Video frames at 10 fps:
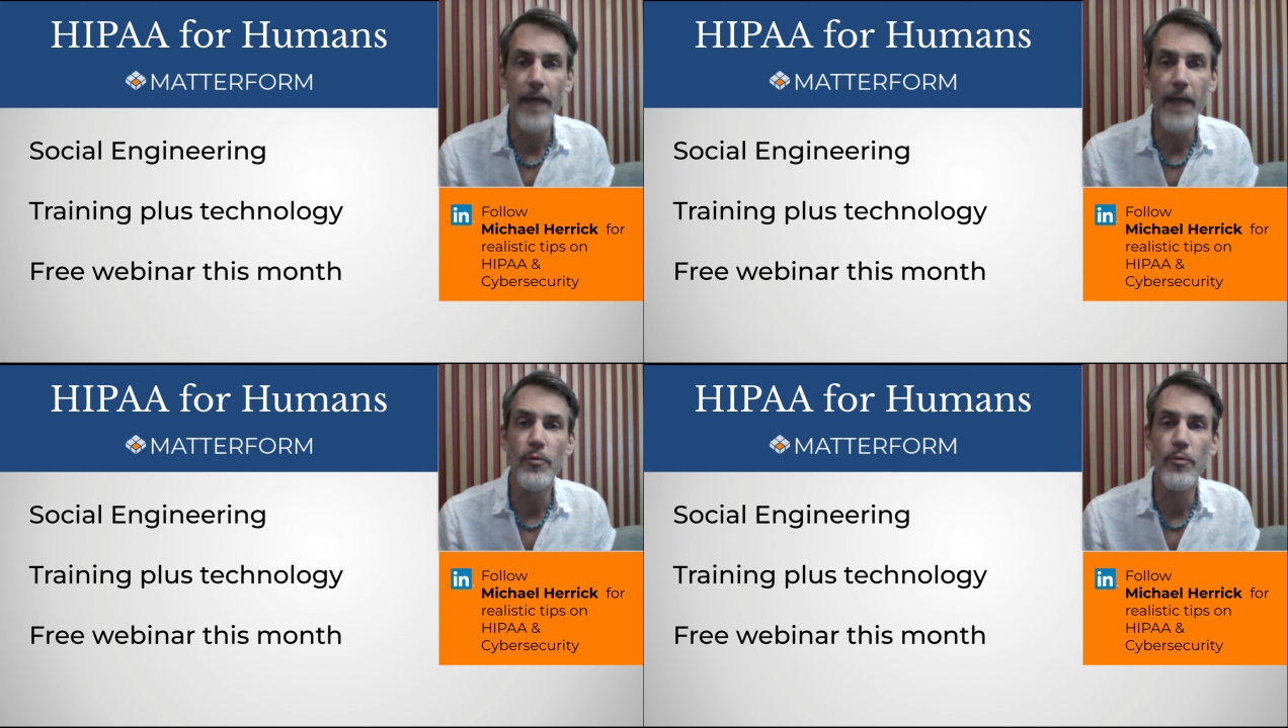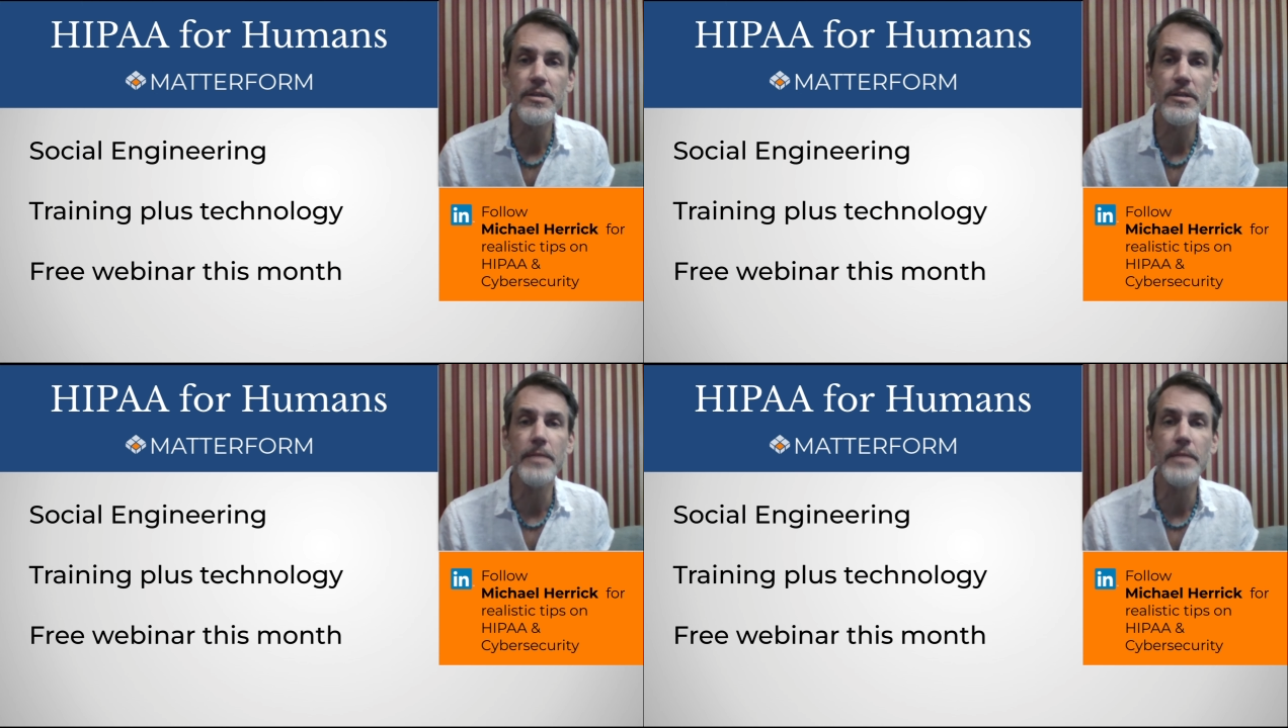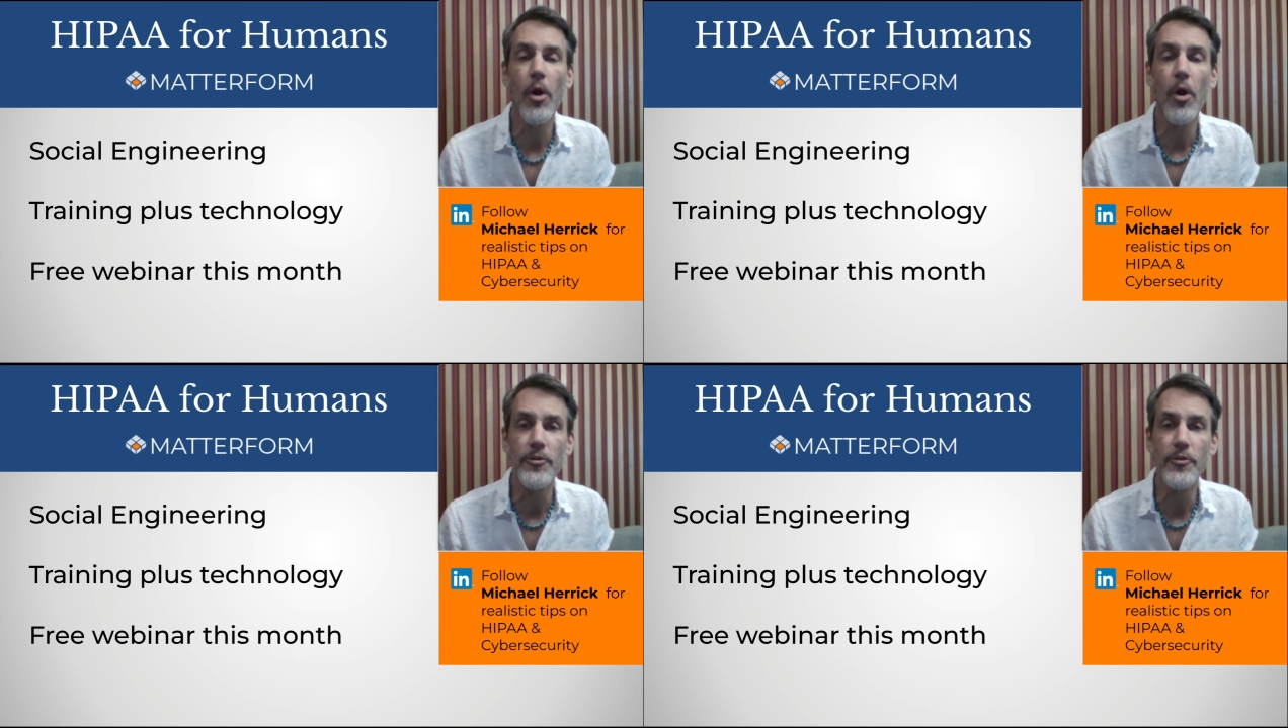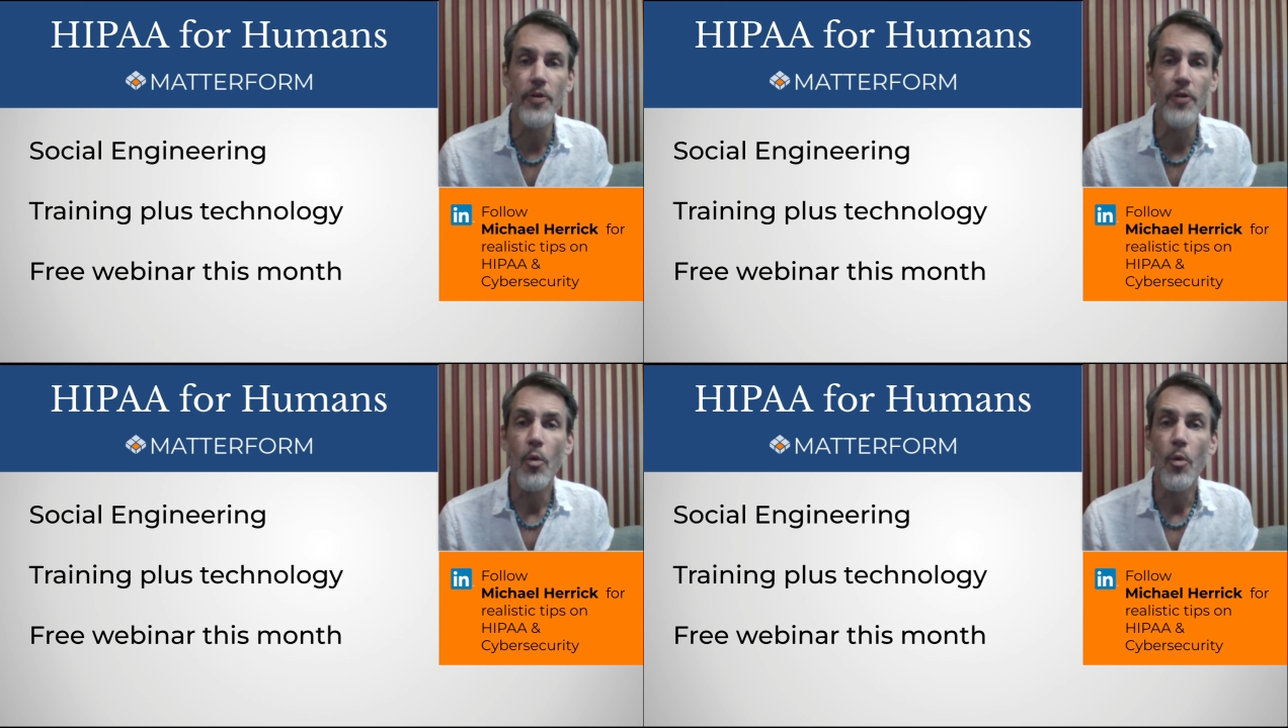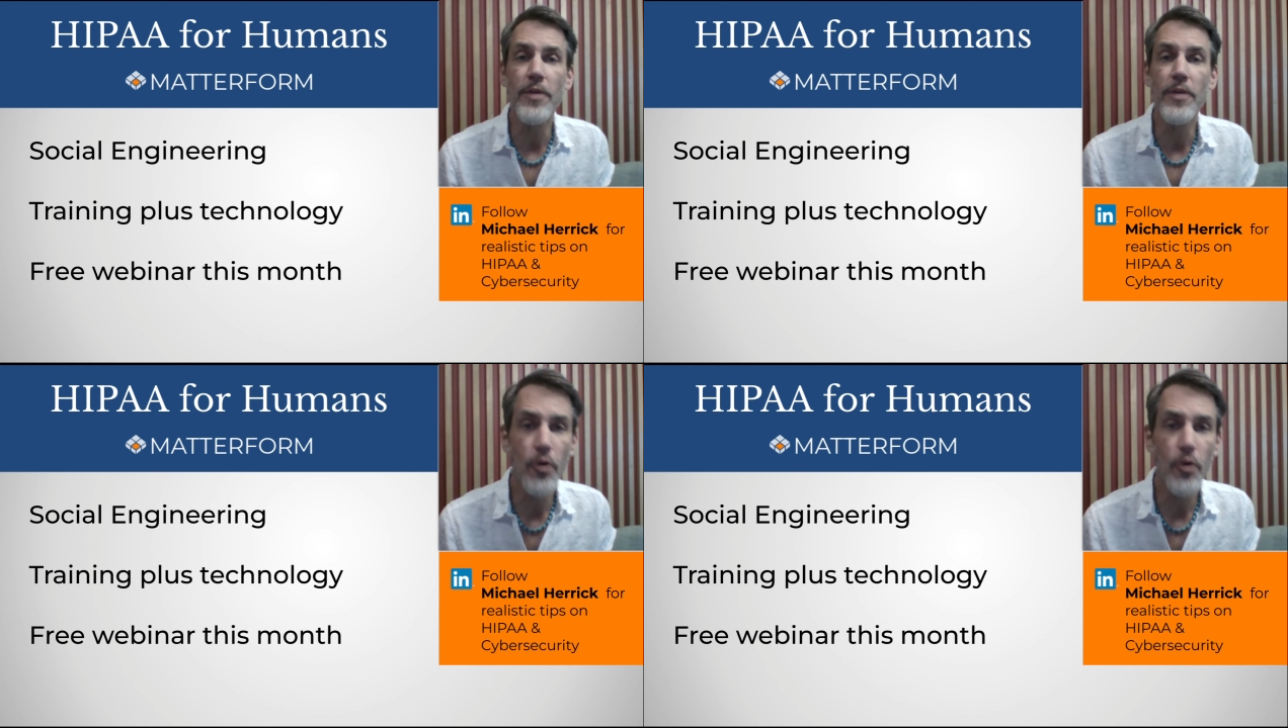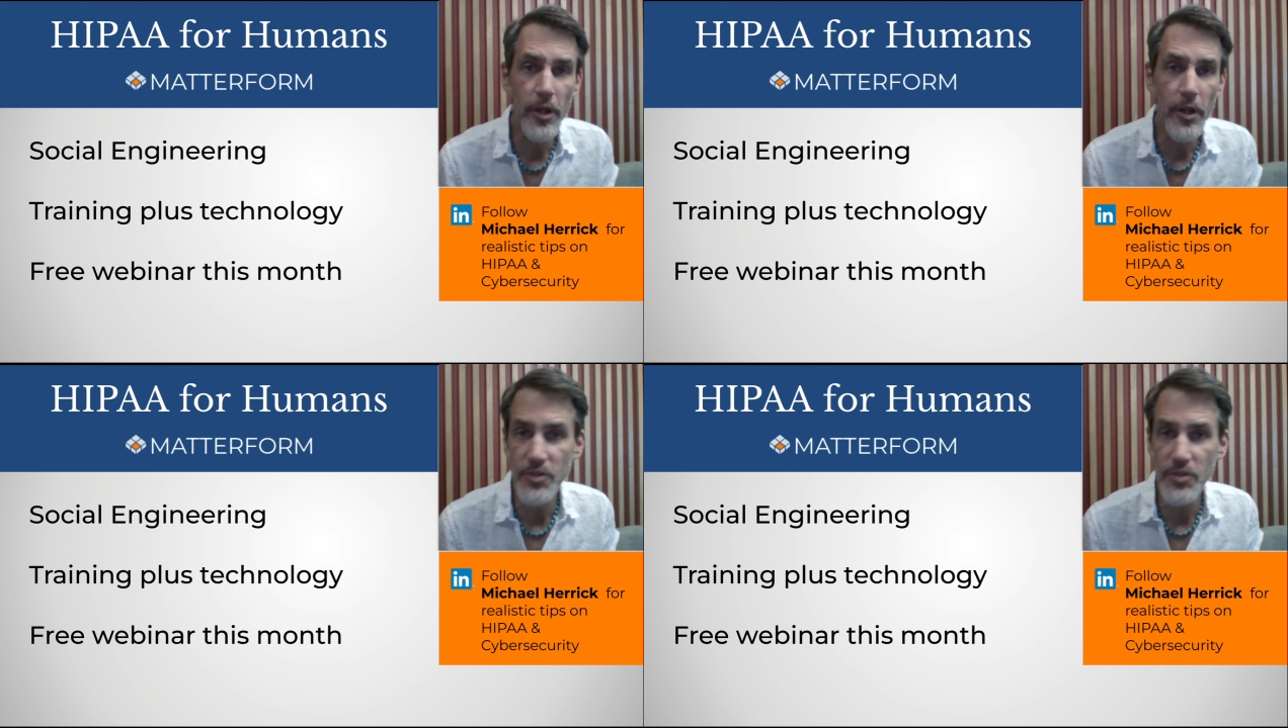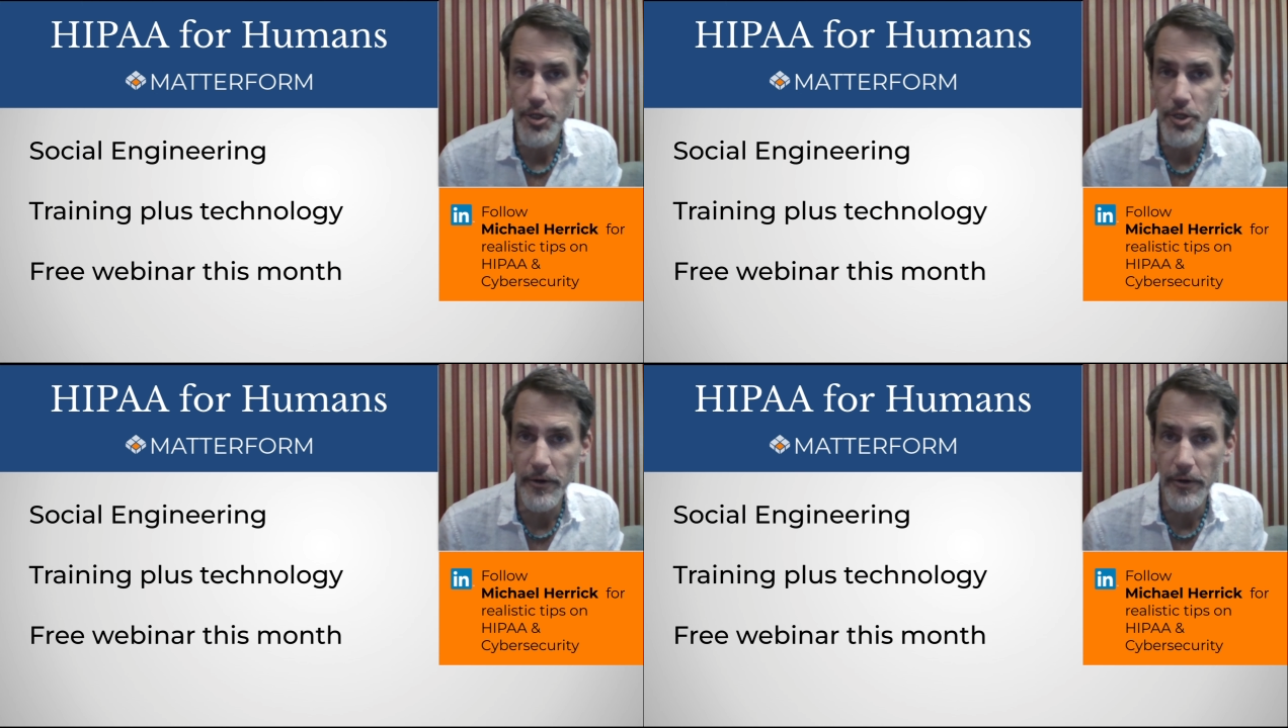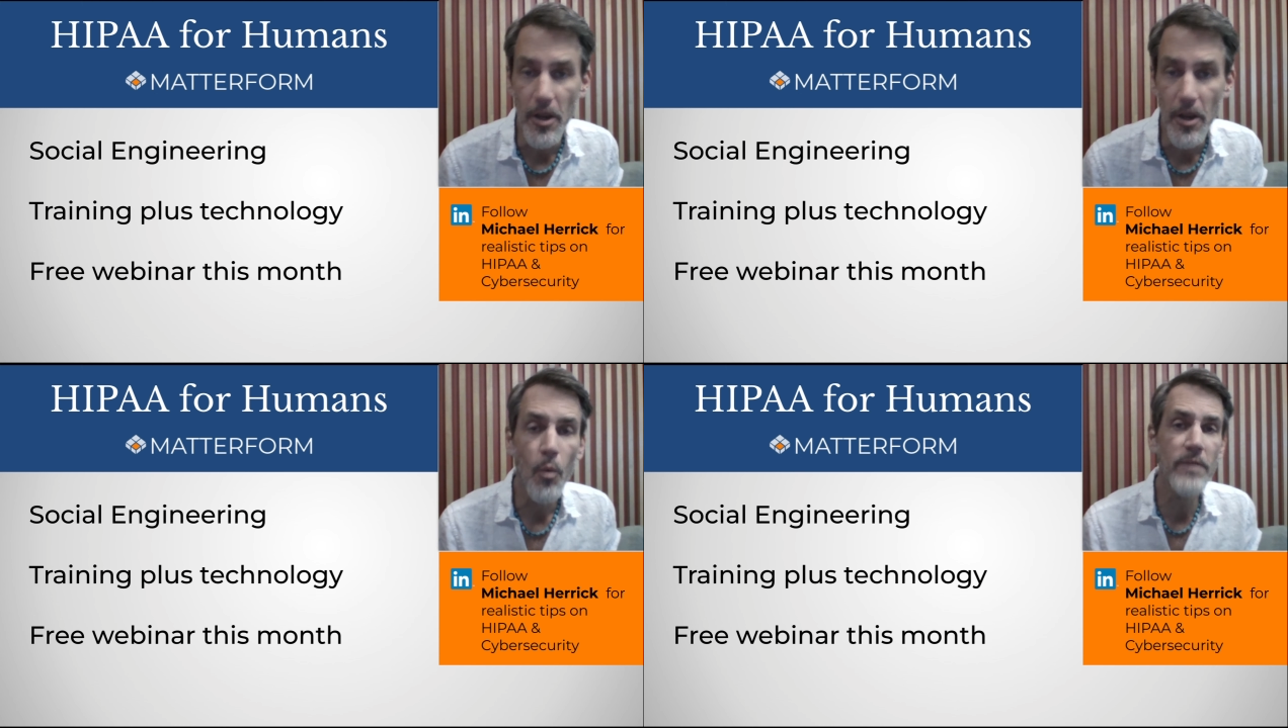I've recently partnered with Hook Security,